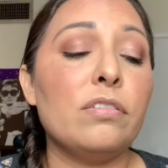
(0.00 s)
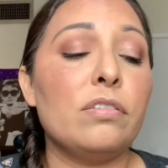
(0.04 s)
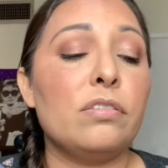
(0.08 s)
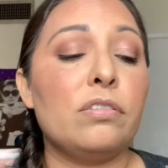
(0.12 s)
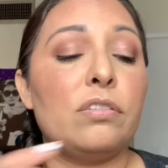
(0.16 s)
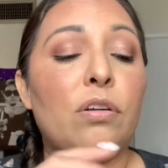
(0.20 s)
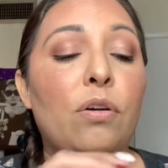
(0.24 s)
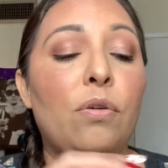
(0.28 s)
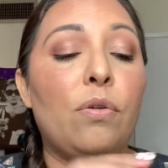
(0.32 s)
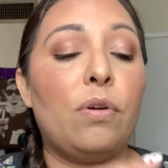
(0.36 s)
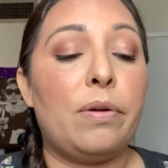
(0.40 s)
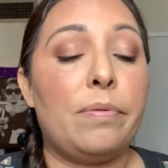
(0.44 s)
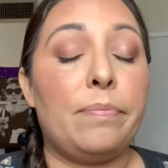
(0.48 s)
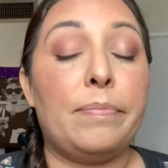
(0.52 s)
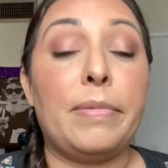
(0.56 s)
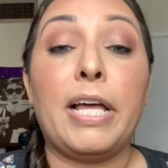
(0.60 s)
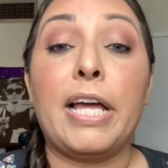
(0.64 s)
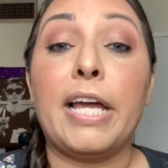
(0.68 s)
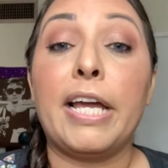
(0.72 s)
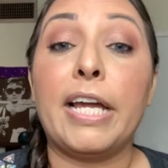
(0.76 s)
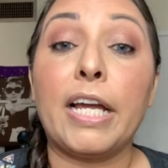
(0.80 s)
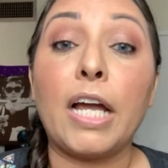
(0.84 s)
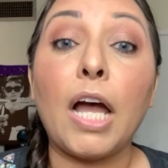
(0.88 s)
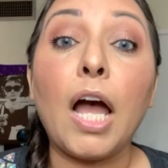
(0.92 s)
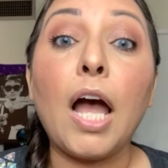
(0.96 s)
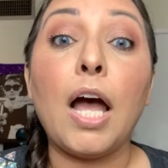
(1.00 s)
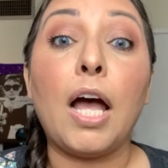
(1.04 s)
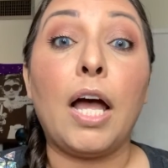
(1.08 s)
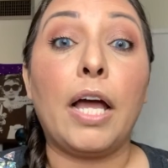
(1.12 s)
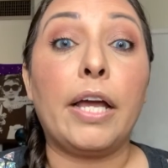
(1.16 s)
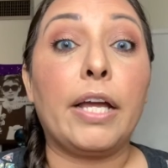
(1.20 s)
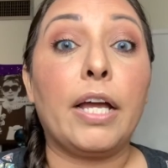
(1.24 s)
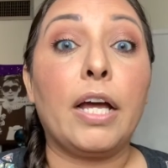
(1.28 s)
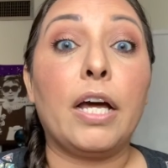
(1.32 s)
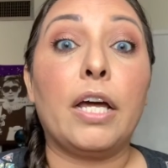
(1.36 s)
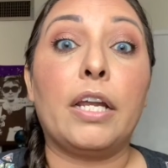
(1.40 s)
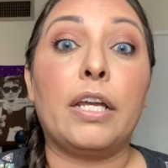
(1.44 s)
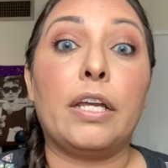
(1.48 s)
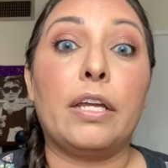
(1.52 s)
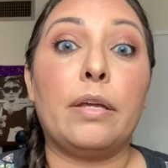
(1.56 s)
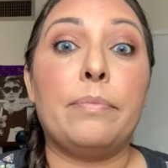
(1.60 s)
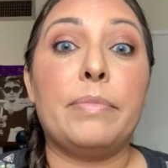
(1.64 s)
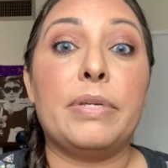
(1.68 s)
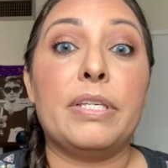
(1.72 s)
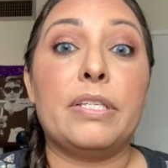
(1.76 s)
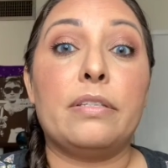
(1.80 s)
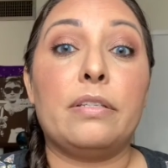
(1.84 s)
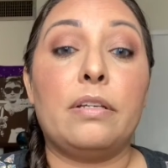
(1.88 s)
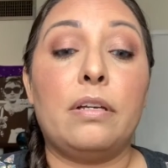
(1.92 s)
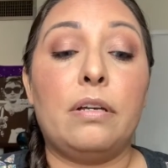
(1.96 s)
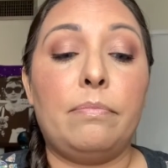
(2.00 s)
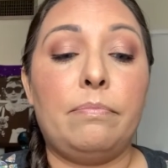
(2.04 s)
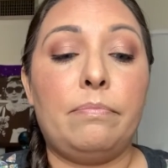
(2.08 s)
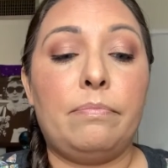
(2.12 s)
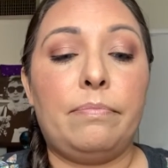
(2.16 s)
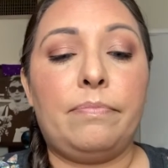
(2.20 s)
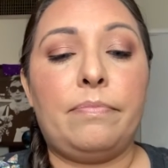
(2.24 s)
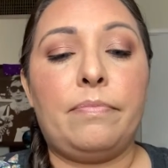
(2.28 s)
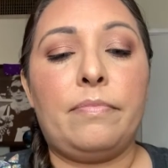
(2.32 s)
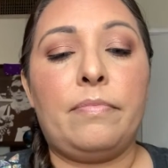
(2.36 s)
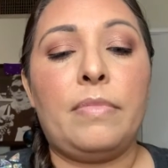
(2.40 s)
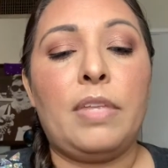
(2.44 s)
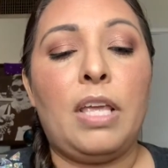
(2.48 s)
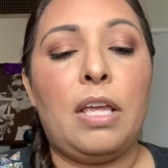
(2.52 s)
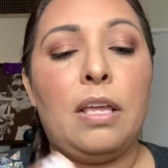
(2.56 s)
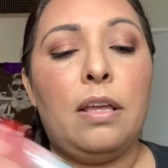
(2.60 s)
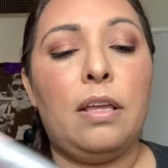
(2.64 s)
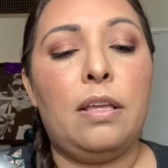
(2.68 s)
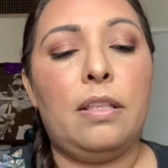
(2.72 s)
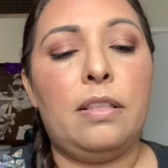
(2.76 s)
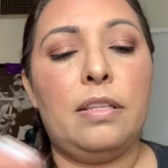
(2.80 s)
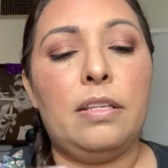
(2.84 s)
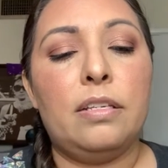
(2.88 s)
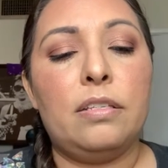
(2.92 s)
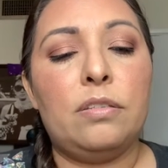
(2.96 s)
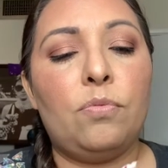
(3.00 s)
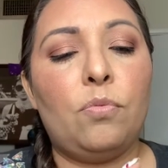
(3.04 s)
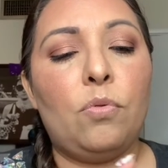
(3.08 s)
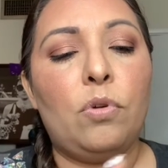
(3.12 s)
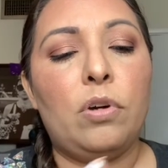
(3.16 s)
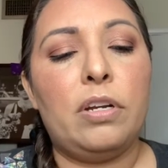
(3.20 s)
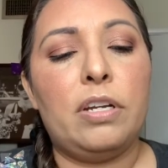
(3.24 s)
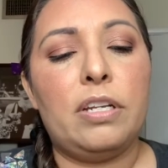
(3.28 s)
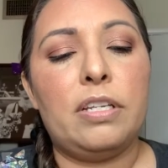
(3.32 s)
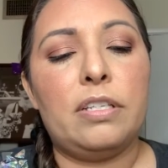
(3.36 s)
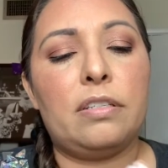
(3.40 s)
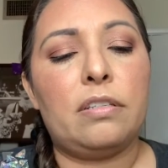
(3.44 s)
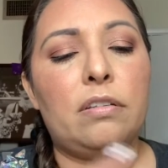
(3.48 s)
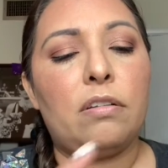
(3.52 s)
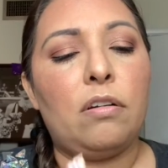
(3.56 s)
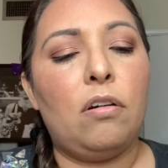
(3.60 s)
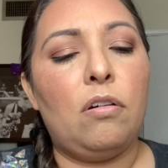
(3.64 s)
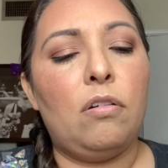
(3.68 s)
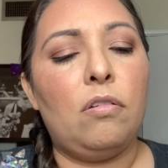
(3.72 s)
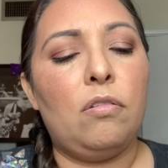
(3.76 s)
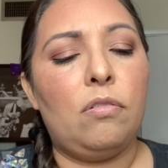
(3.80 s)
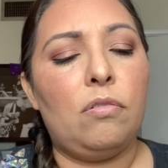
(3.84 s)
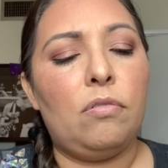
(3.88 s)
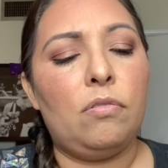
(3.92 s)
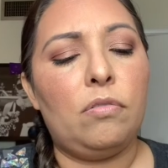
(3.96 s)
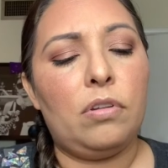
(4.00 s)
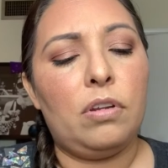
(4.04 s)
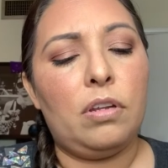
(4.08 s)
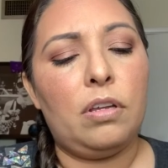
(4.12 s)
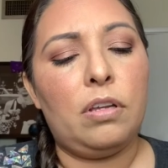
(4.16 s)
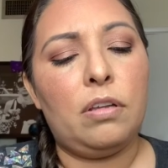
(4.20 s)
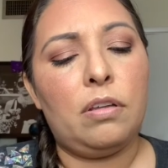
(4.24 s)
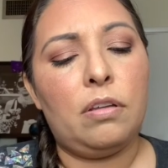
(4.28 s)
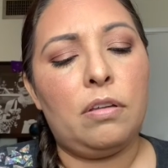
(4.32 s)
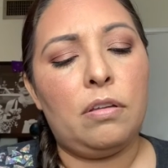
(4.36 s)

So I'm like, I gotta get me some. This one is called